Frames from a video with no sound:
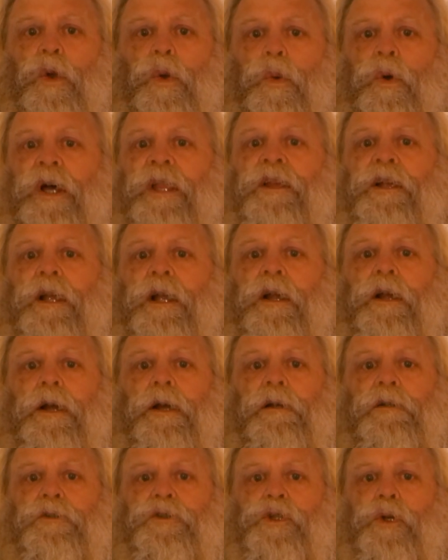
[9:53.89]
Whether
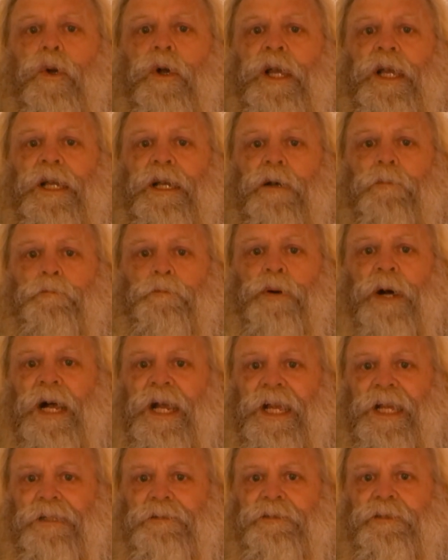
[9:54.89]
you're enjoying a
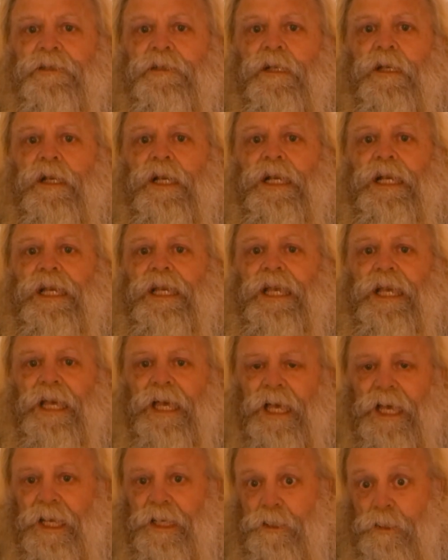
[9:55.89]
pint
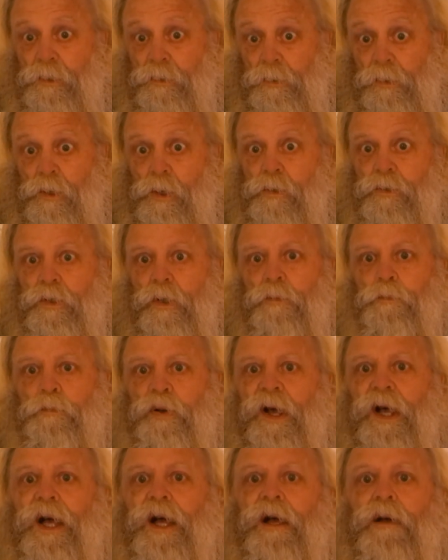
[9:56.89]
at your local
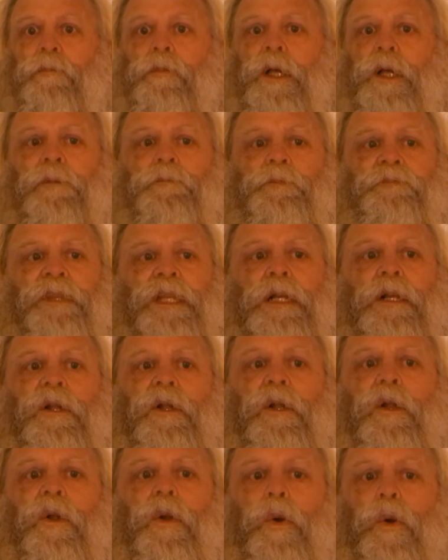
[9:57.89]
pub
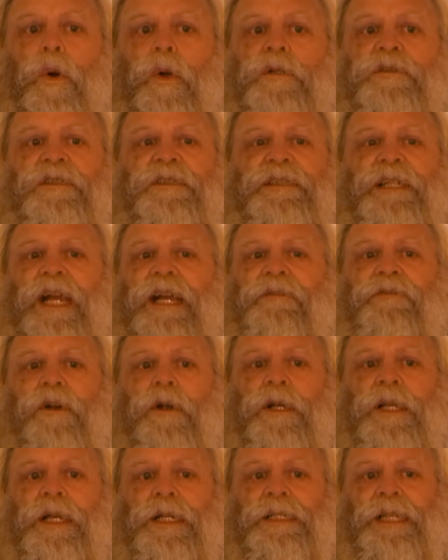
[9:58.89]
or
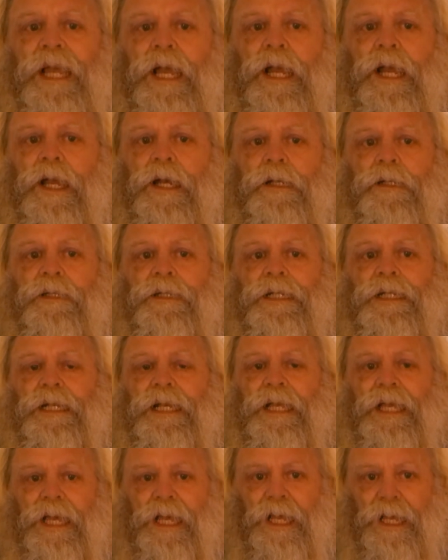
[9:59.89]
savoring a can
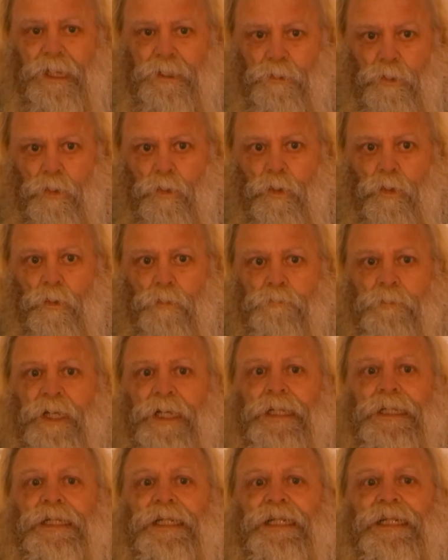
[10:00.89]
at home,
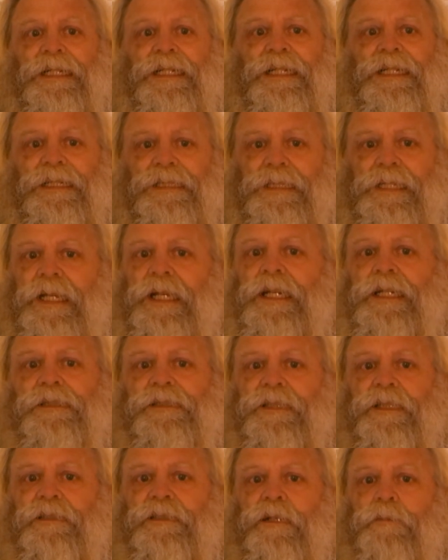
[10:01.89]

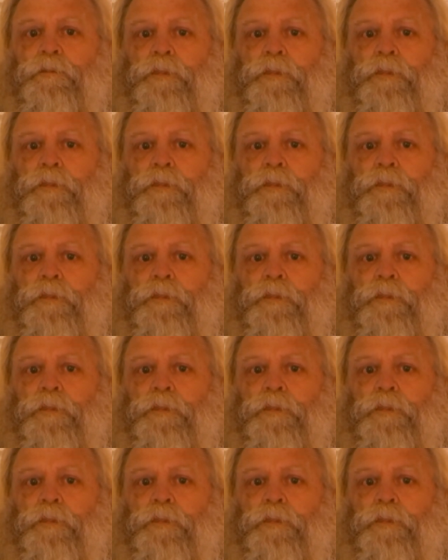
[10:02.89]
Guinness is a